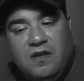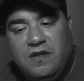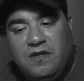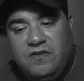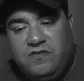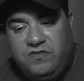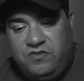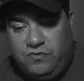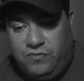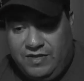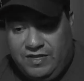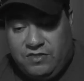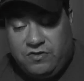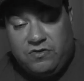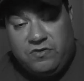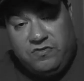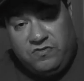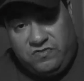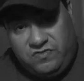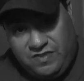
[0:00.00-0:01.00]
to either
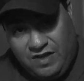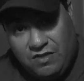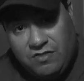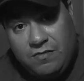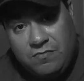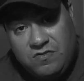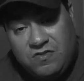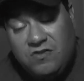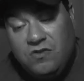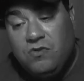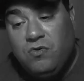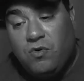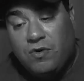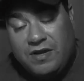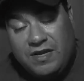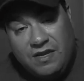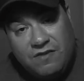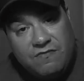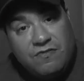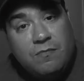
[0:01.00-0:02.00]
sell them to or
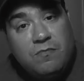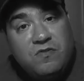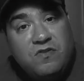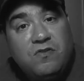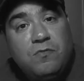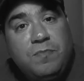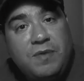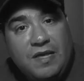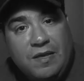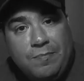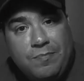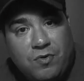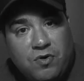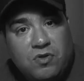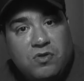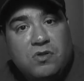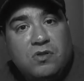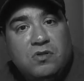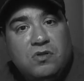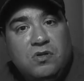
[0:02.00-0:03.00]
give them to people
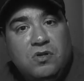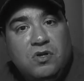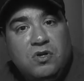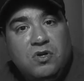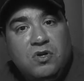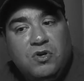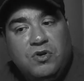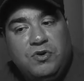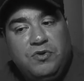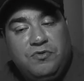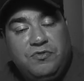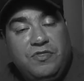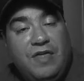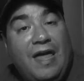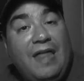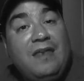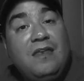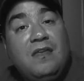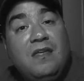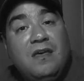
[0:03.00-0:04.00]
who
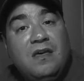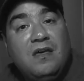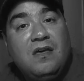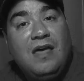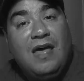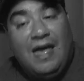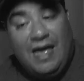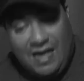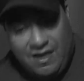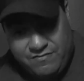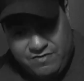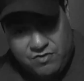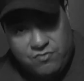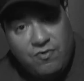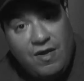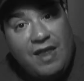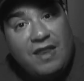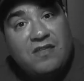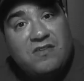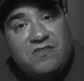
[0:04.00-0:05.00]
then having
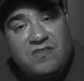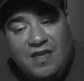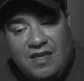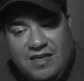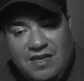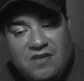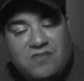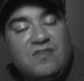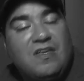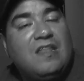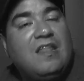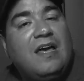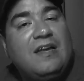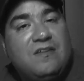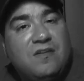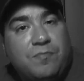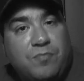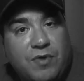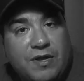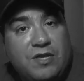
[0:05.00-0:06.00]
read it, say, yes, I'd like to
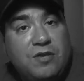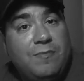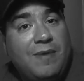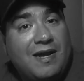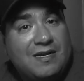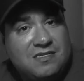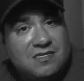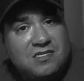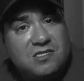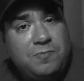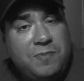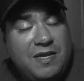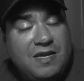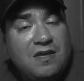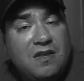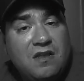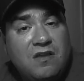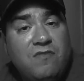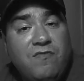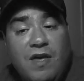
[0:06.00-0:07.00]
bring you back to speak at
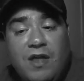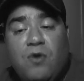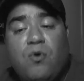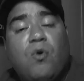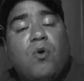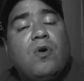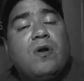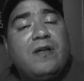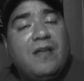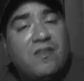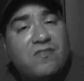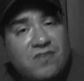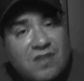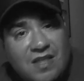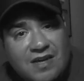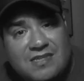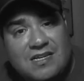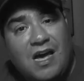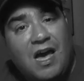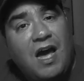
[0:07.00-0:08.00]
an event, or yes, I'd
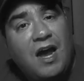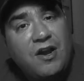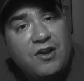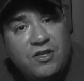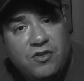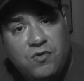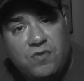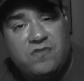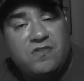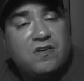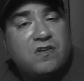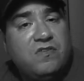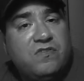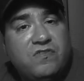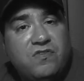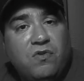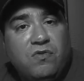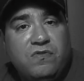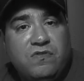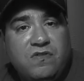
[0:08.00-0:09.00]
like to hire you as a
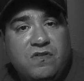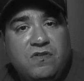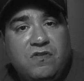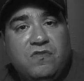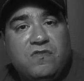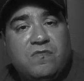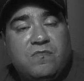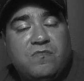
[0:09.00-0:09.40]
consultant to do some